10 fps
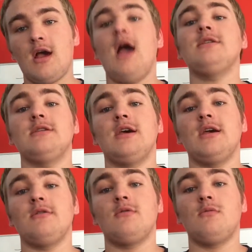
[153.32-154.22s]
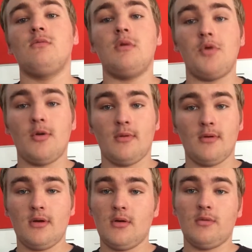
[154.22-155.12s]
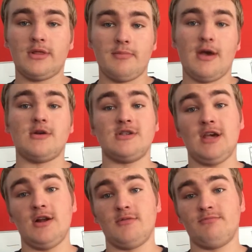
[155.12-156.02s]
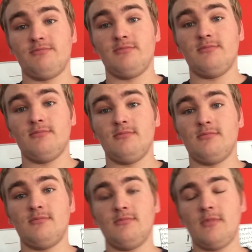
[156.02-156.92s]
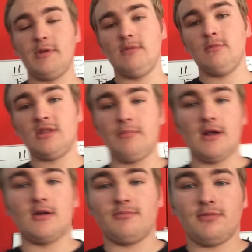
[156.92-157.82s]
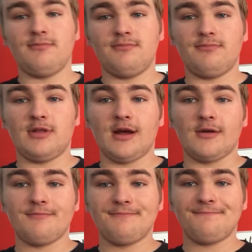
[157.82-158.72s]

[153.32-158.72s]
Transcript: I say we put him with the better center. With the better player.